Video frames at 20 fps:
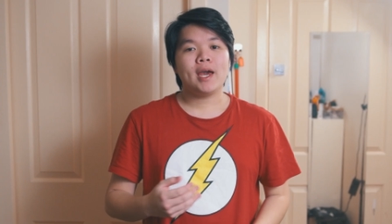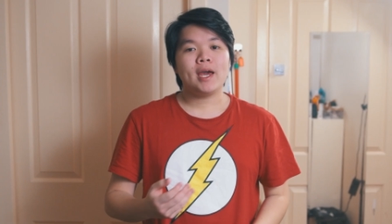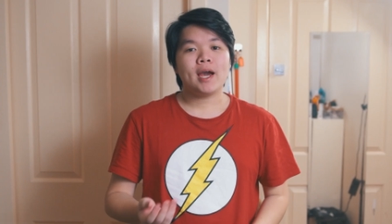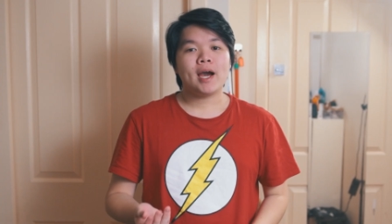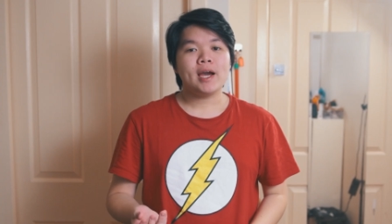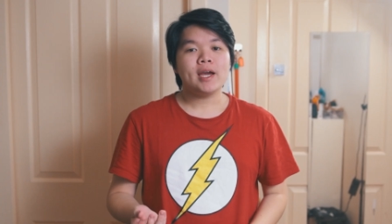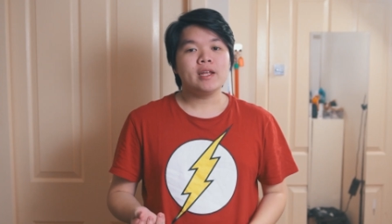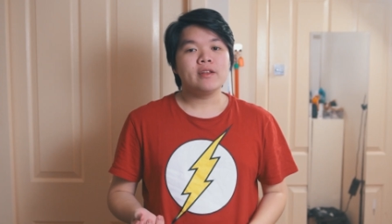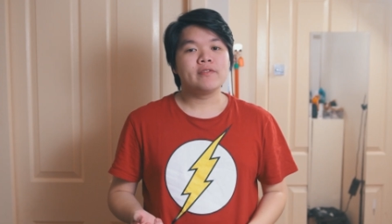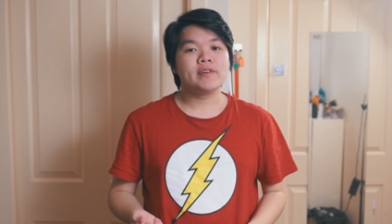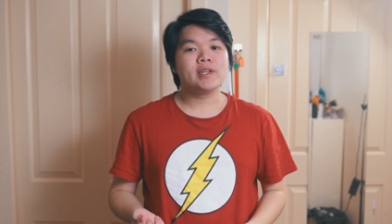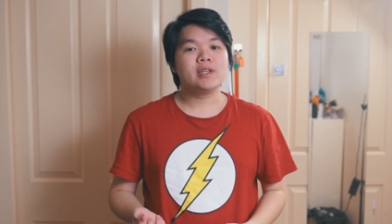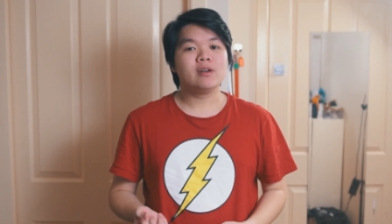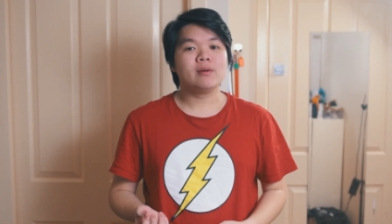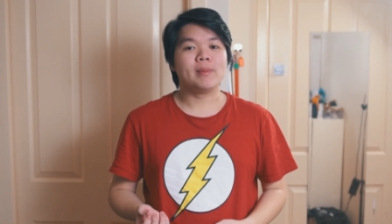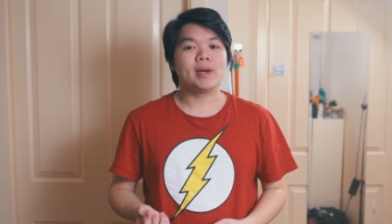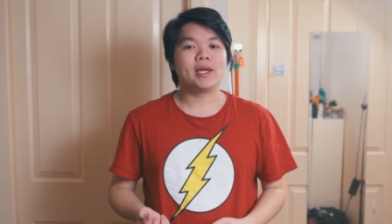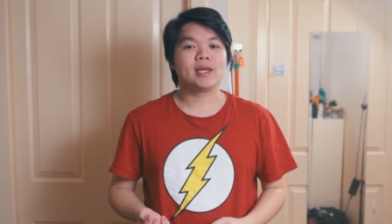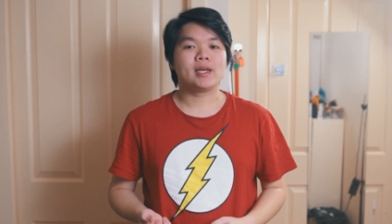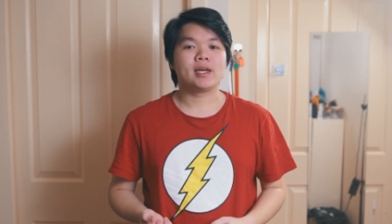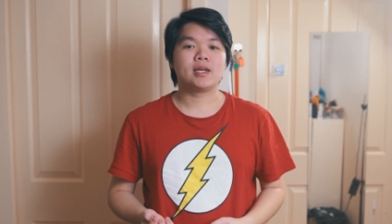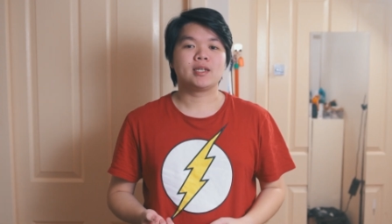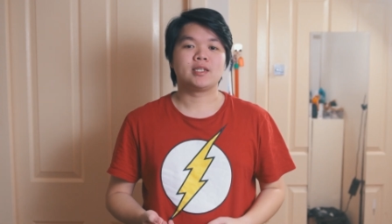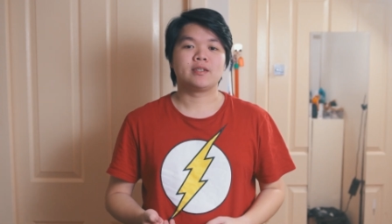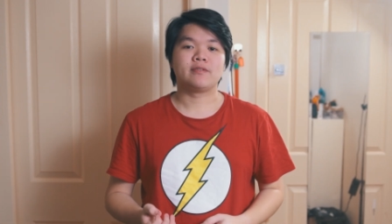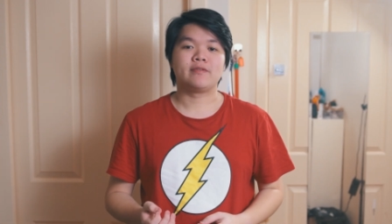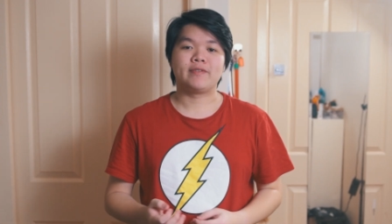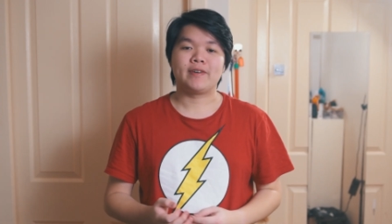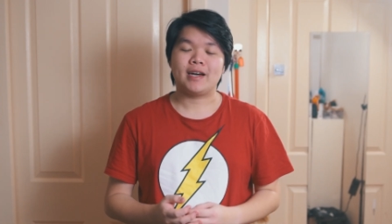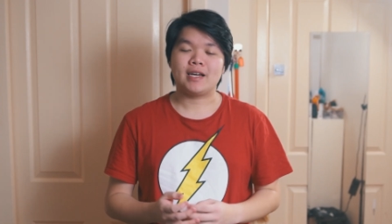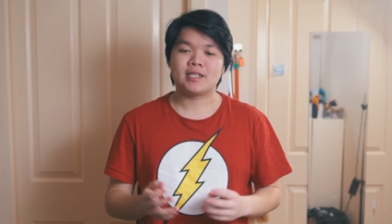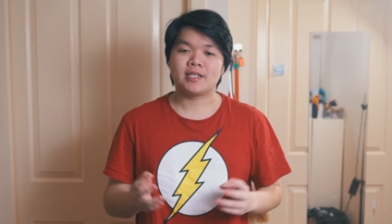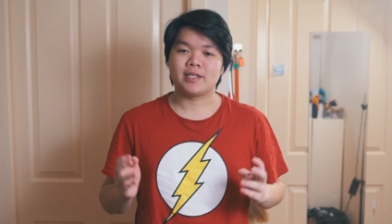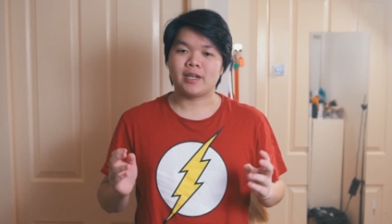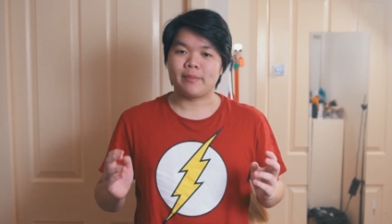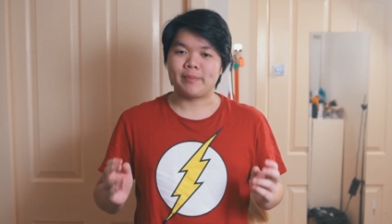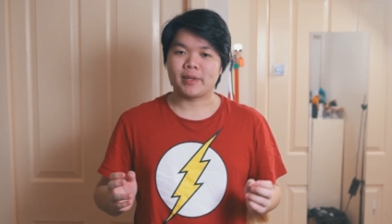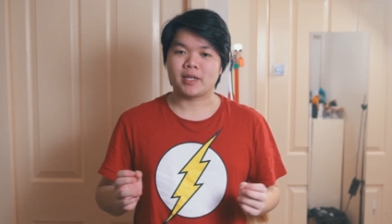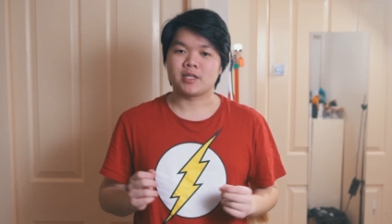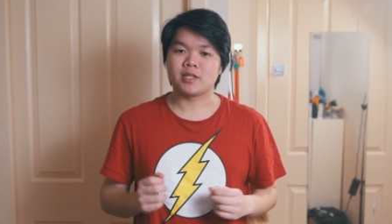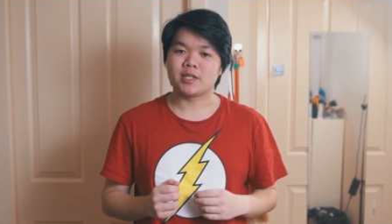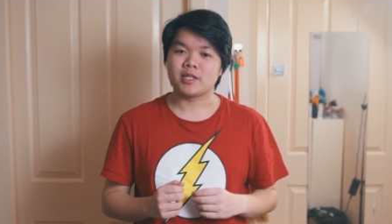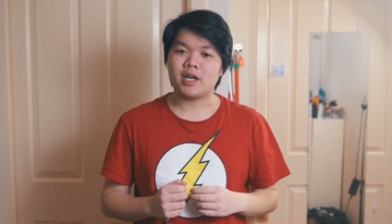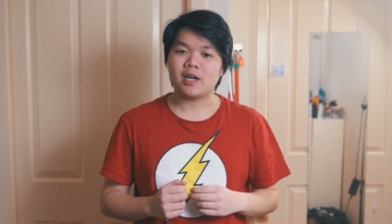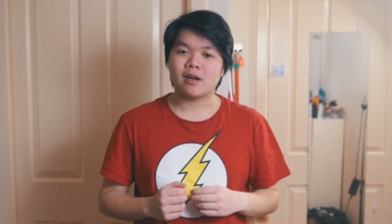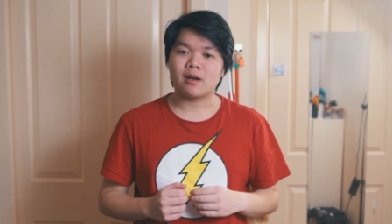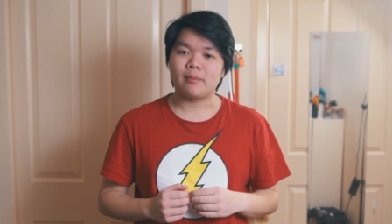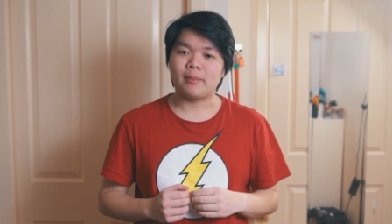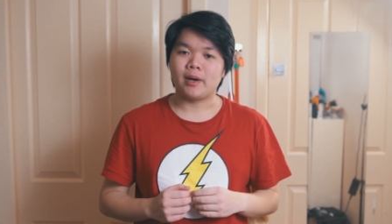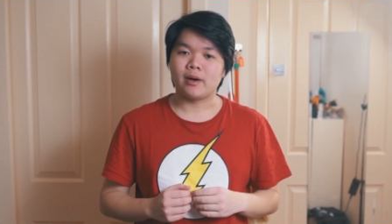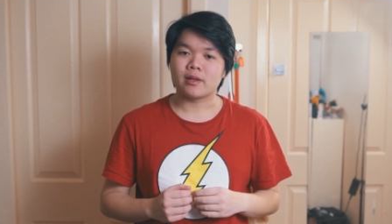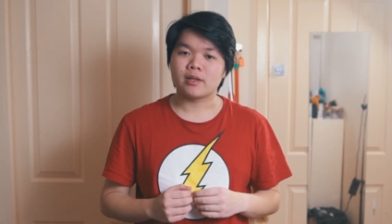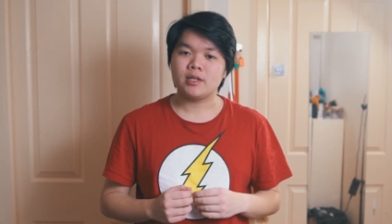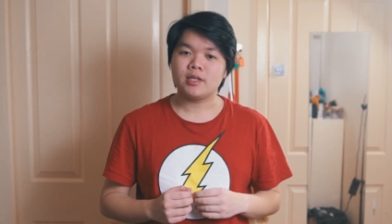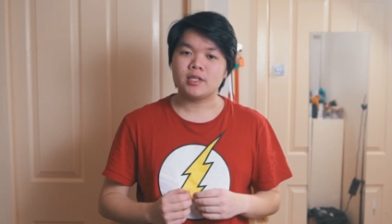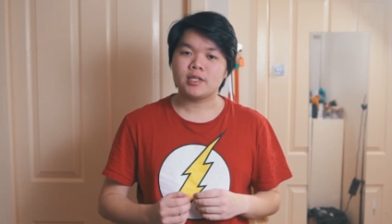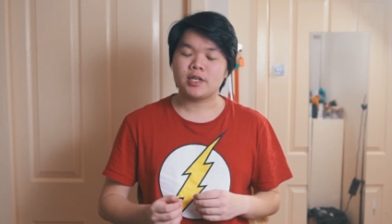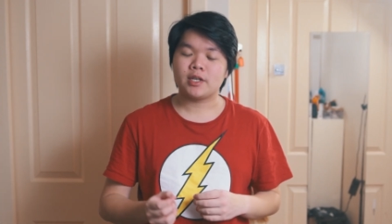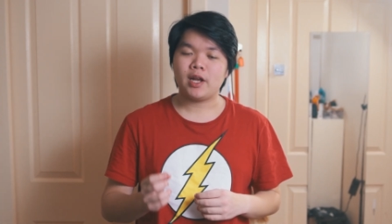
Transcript: AI in video making is a vast topic to talk about,